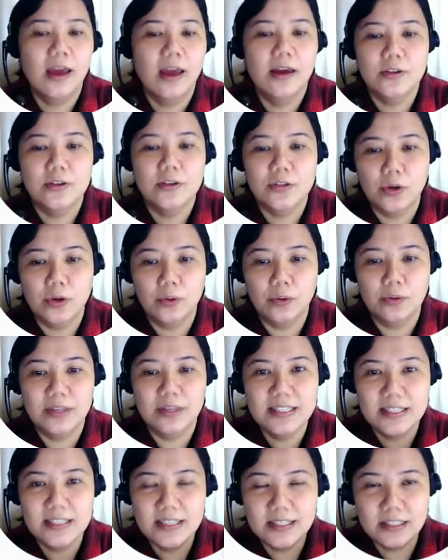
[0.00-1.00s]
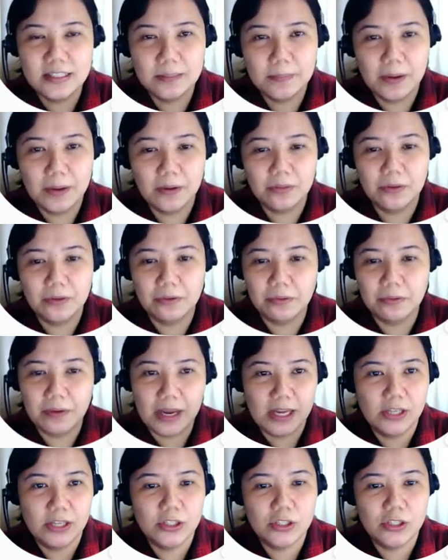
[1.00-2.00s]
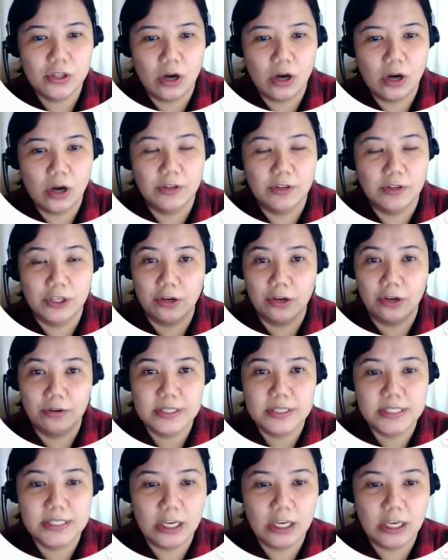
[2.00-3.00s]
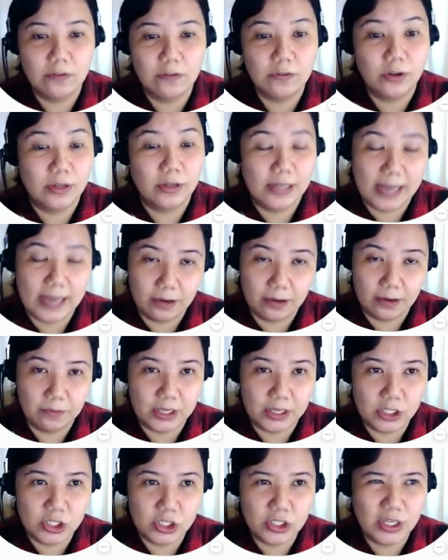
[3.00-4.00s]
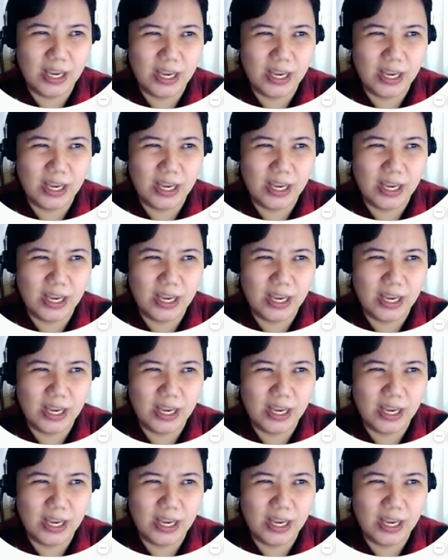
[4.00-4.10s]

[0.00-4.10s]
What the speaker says: So this is about the range of accuracy of your language